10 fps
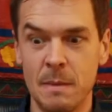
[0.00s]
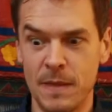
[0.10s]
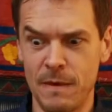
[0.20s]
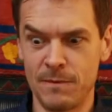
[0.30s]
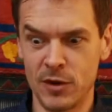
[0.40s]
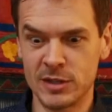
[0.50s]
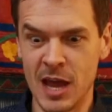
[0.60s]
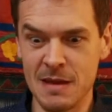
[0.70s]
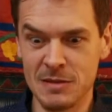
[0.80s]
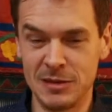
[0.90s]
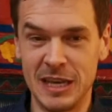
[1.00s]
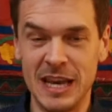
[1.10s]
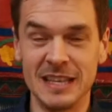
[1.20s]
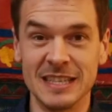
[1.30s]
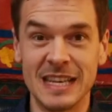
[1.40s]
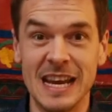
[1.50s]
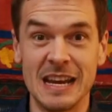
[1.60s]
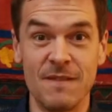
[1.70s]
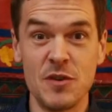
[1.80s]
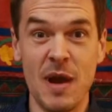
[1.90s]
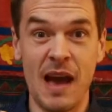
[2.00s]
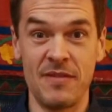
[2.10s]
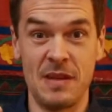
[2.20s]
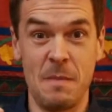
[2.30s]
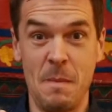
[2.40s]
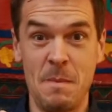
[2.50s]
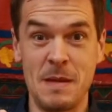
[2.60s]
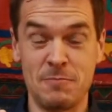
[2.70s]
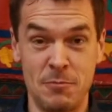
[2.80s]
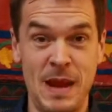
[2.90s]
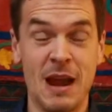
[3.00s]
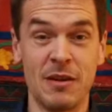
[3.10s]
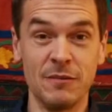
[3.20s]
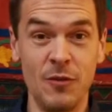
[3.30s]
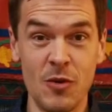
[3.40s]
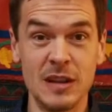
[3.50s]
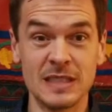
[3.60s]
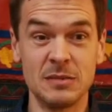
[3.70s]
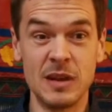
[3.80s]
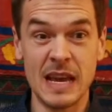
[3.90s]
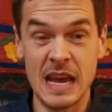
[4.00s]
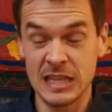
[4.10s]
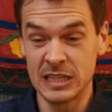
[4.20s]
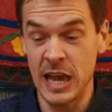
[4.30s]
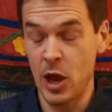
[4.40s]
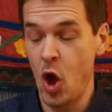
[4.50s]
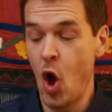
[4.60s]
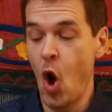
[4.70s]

But the first time you see this kid, if you haven't been preparing for it in some way, it's like,